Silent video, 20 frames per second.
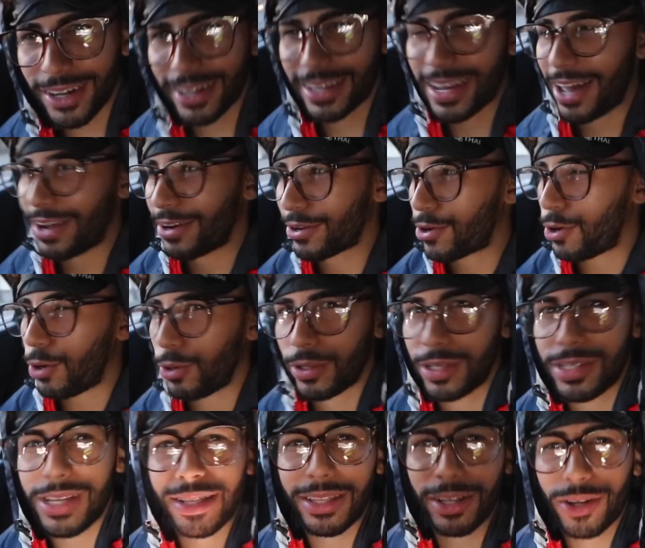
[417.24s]
kind of cold.
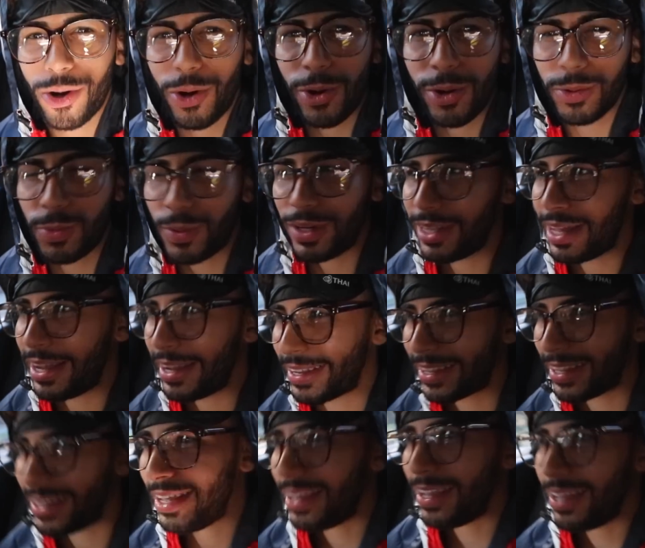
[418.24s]
It's not the cold where
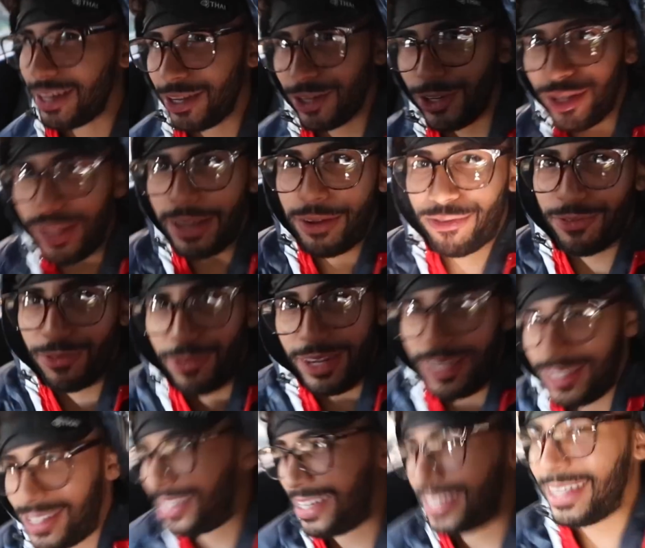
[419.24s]
like you're like
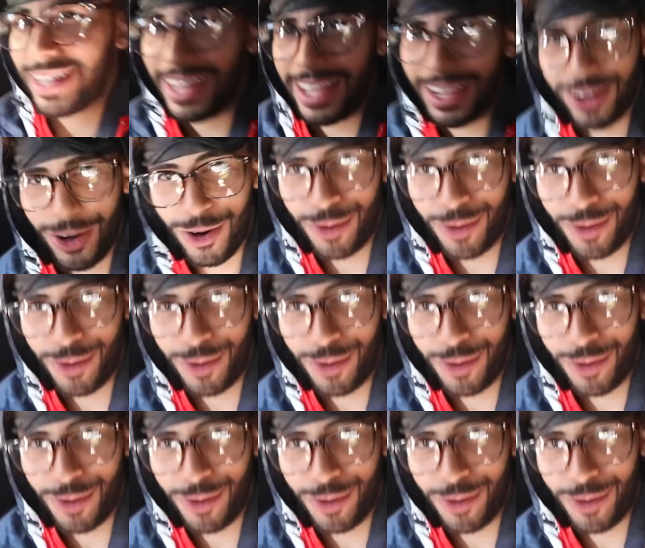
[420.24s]
freezing and like,